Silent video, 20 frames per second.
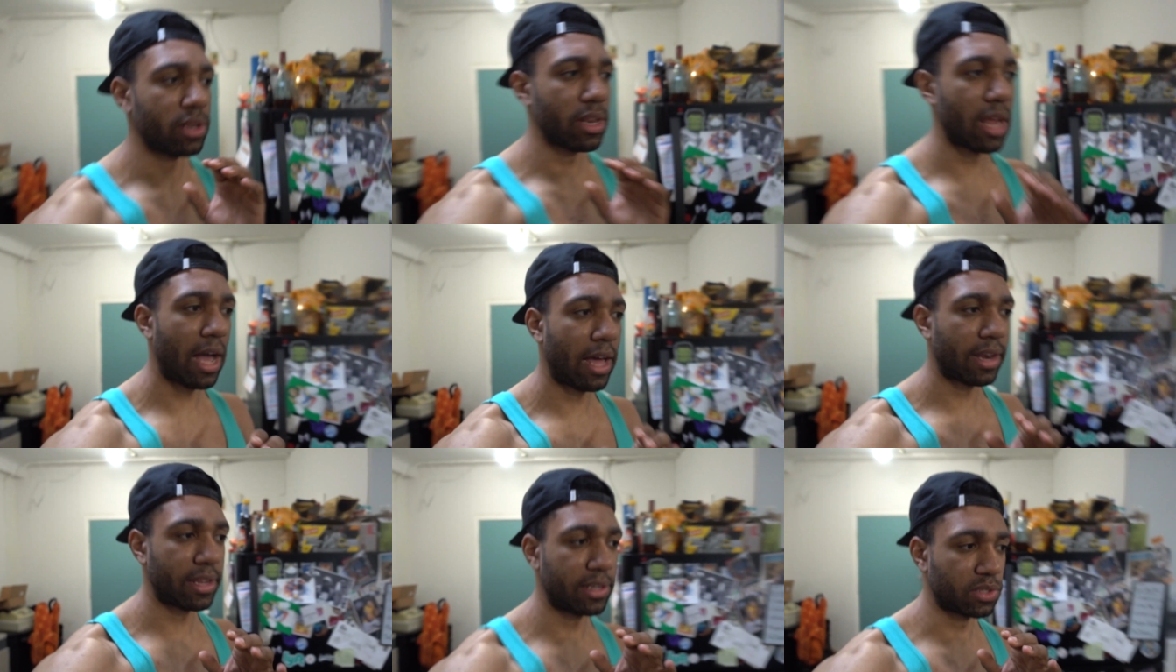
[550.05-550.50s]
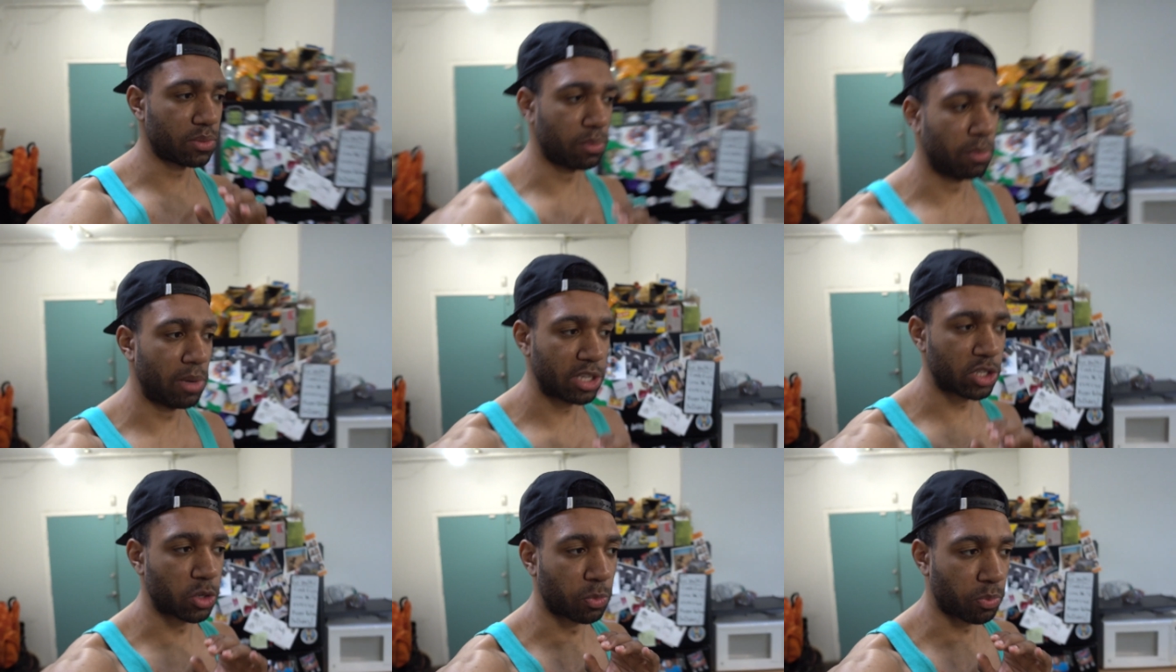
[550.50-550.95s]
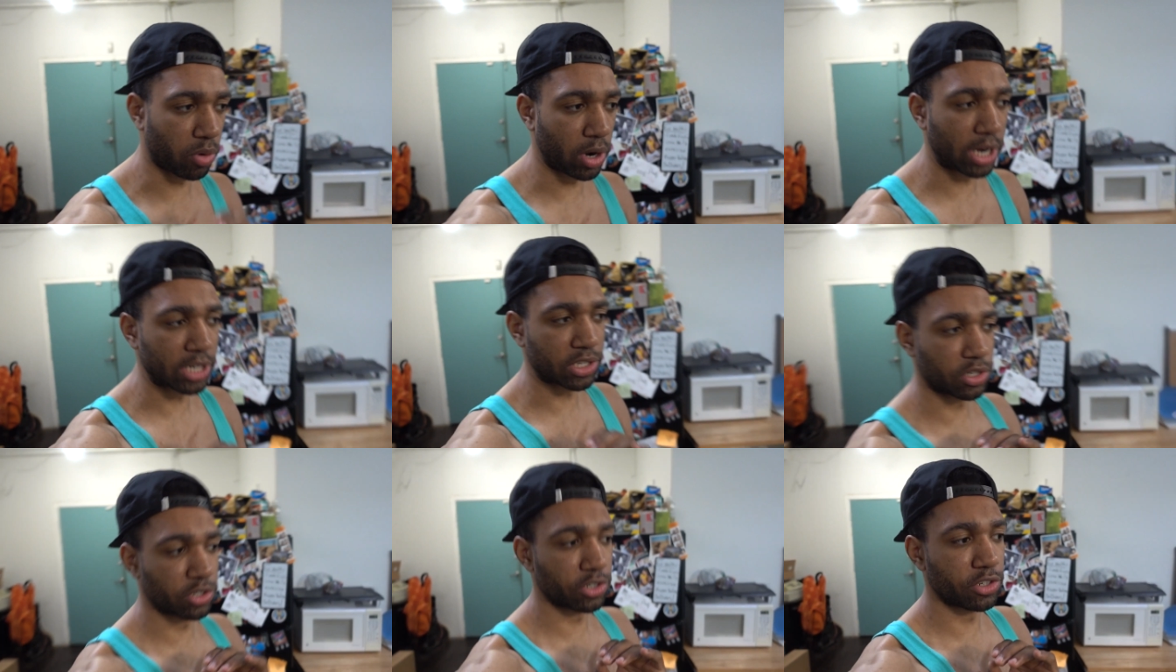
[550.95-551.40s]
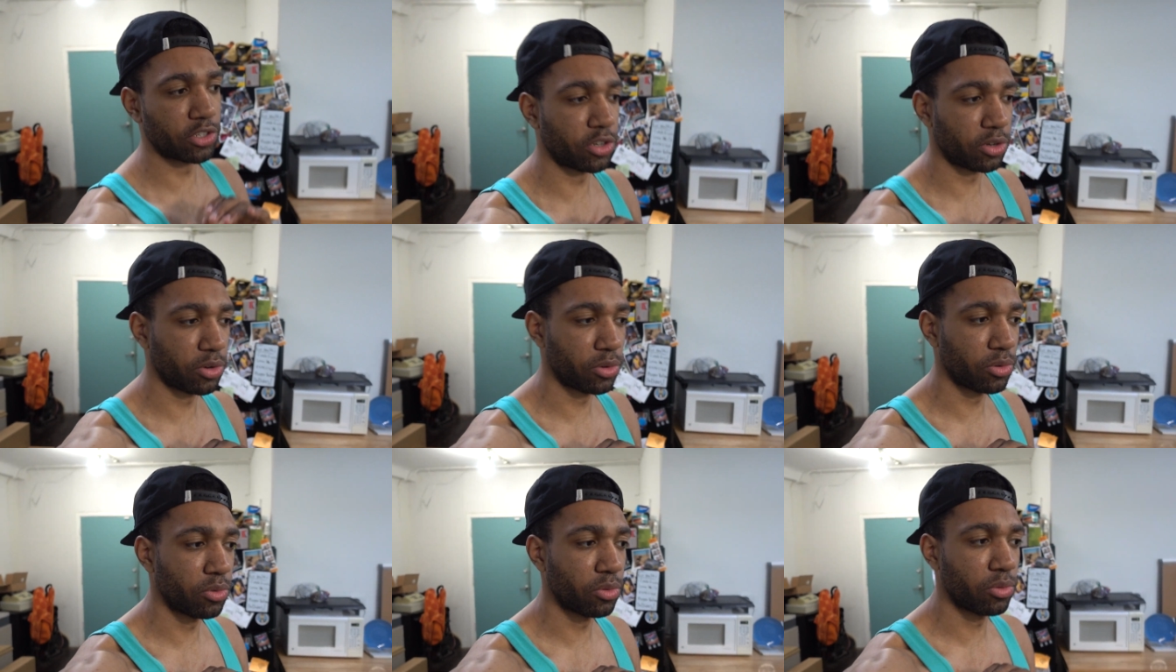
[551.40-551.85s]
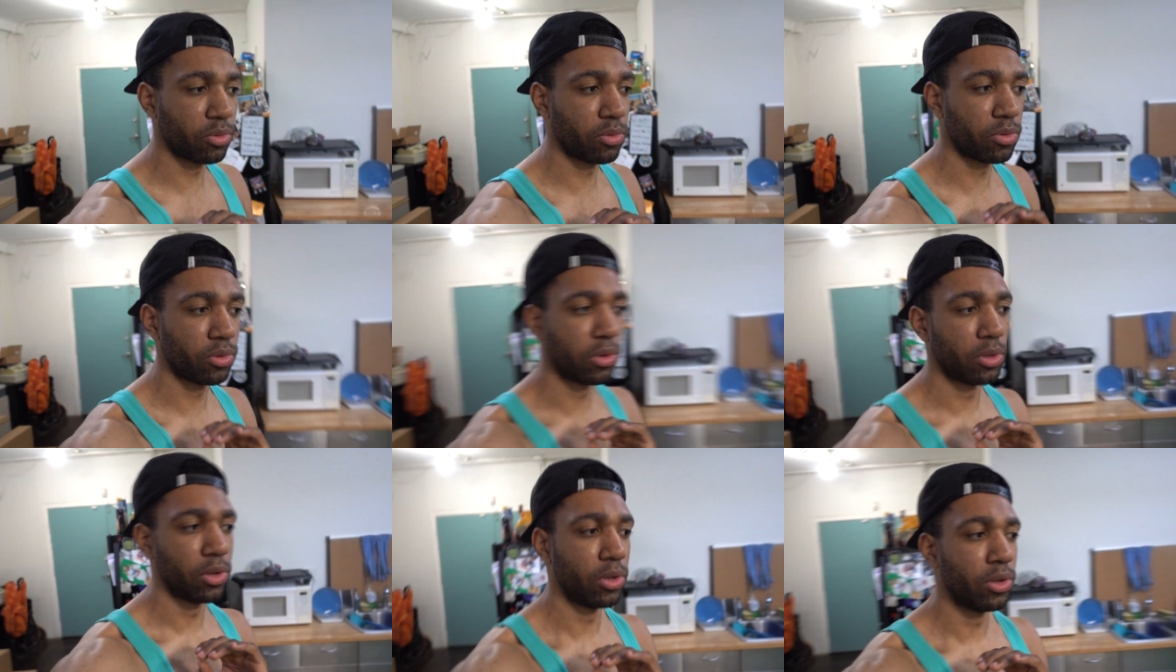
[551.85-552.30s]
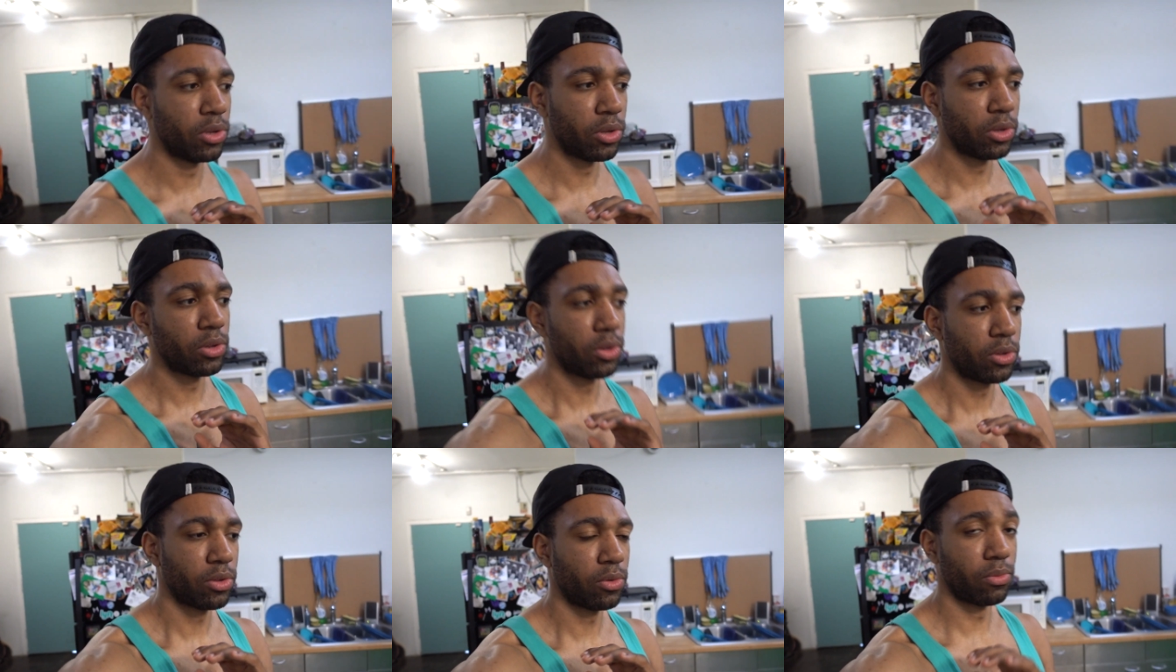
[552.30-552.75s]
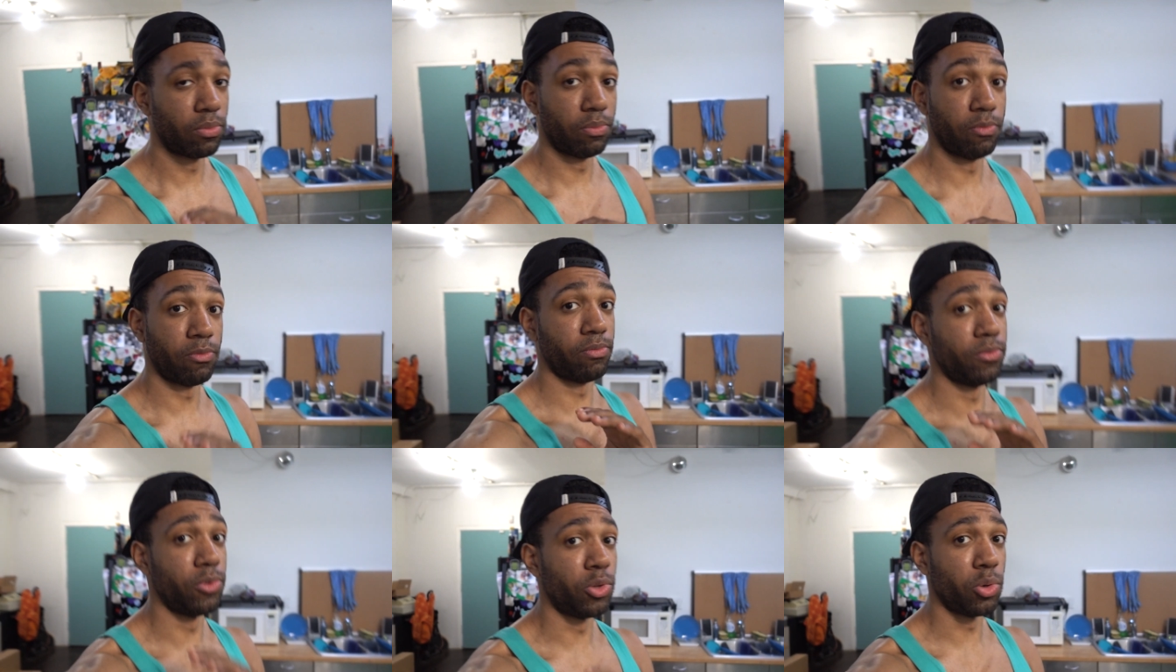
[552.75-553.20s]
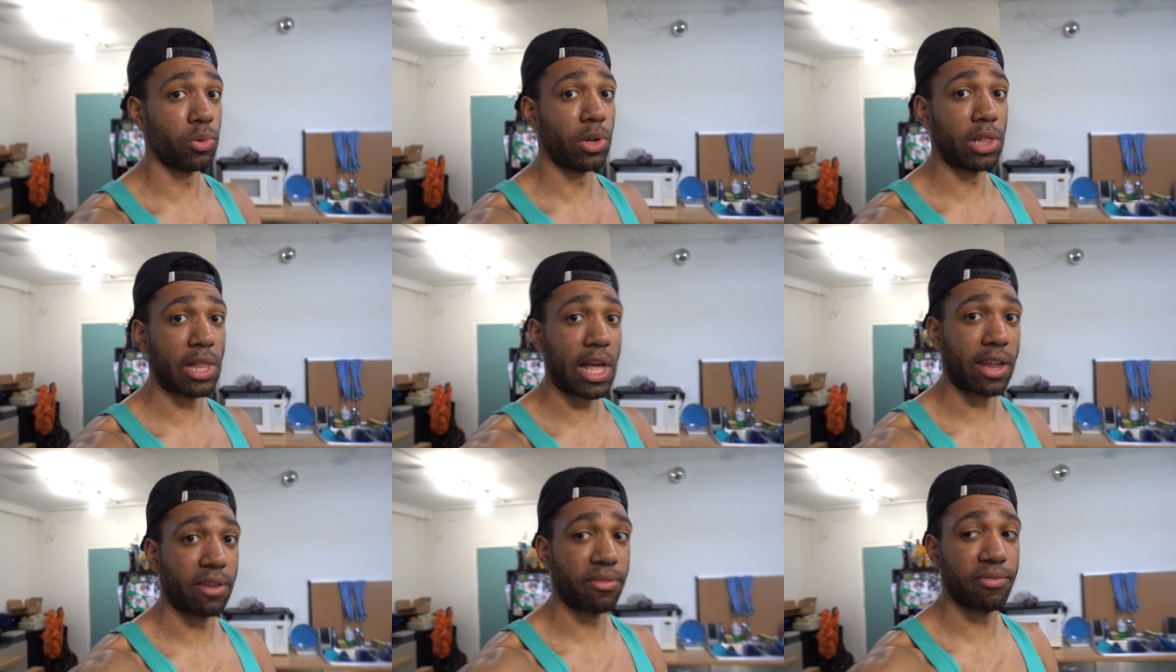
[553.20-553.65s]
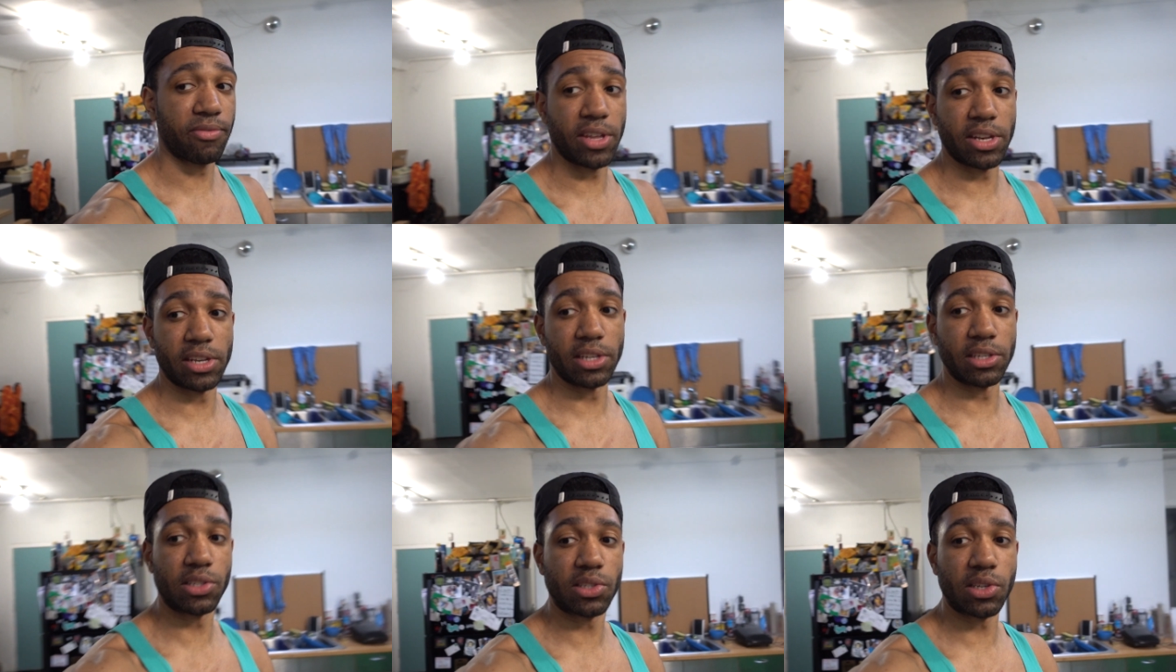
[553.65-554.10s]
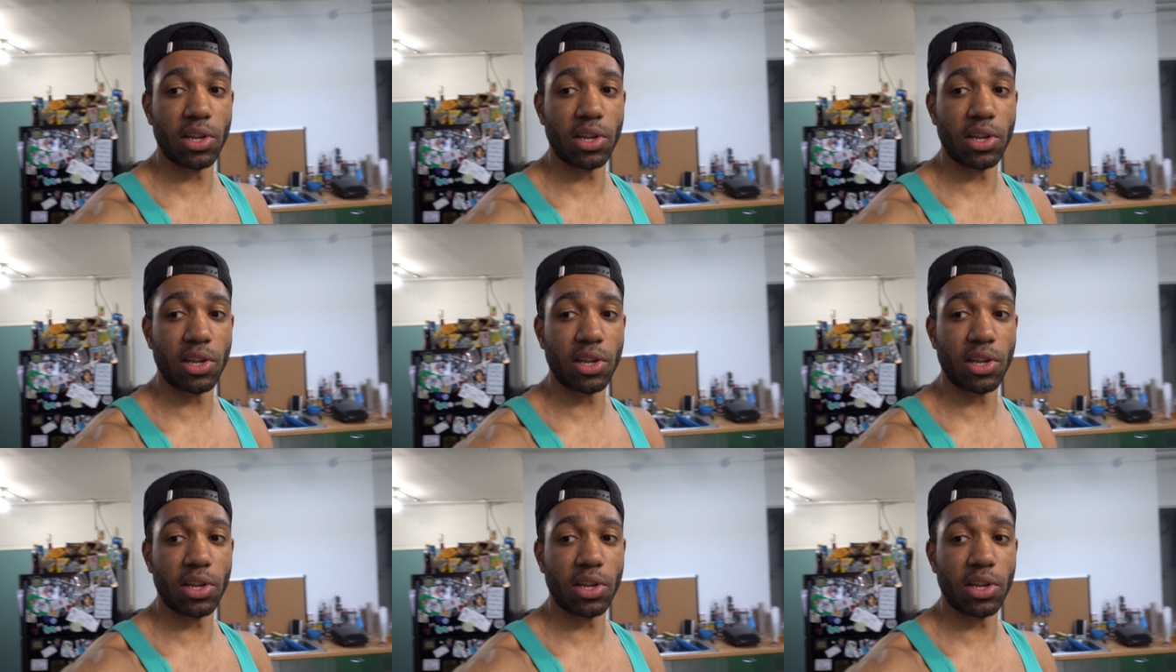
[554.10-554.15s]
not as much pressure to do a lot of fitness